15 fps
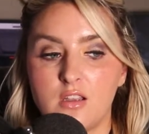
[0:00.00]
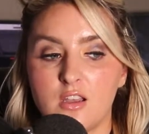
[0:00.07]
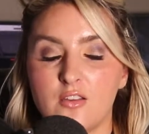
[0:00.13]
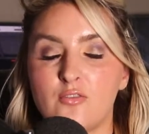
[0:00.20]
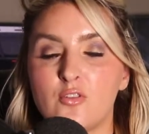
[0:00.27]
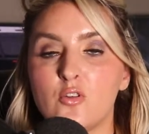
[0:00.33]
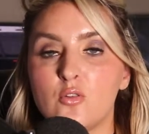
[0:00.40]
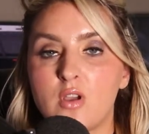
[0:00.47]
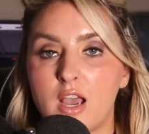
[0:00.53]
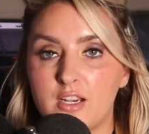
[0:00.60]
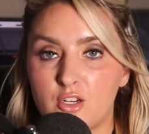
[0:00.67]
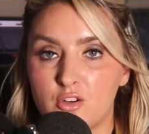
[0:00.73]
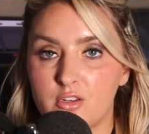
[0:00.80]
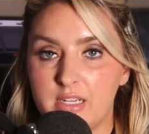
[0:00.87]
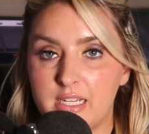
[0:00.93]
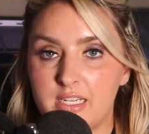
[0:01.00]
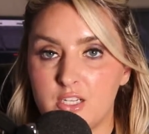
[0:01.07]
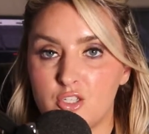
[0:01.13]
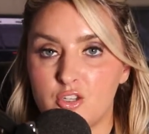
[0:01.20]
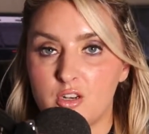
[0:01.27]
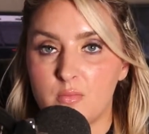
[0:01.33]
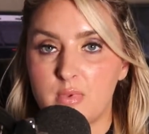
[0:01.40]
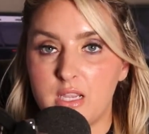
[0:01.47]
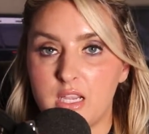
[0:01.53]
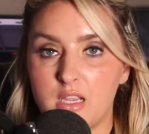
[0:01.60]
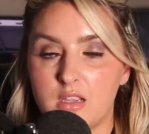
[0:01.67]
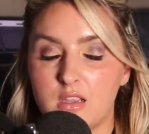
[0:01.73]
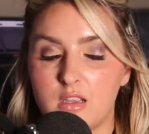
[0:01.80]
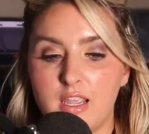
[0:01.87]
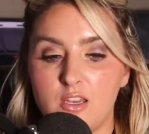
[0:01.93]
of who God created you to
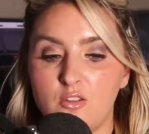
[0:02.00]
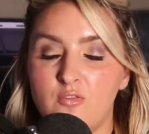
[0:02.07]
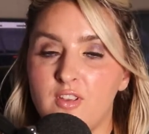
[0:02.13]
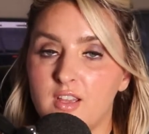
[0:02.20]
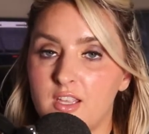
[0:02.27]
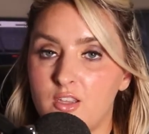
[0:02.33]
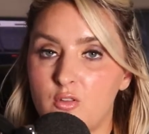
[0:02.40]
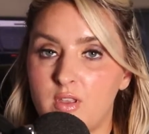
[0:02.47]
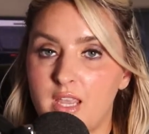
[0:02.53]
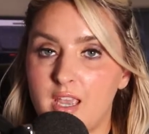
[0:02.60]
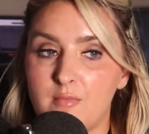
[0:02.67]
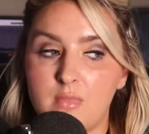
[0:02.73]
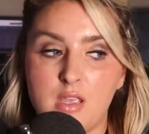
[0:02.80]
be. And you feel like you can't.